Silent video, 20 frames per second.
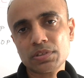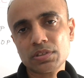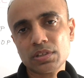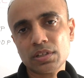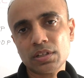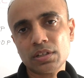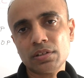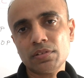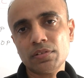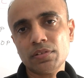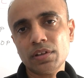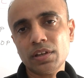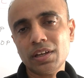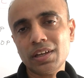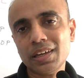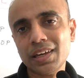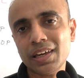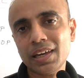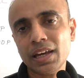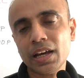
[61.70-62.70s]
in
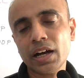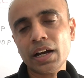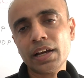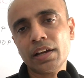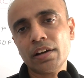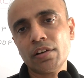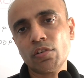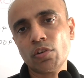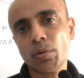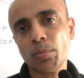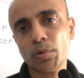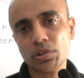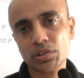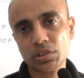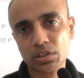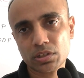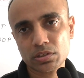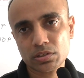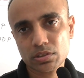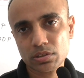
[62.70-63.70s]
AI and
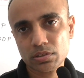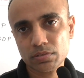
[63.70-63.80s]
robotics.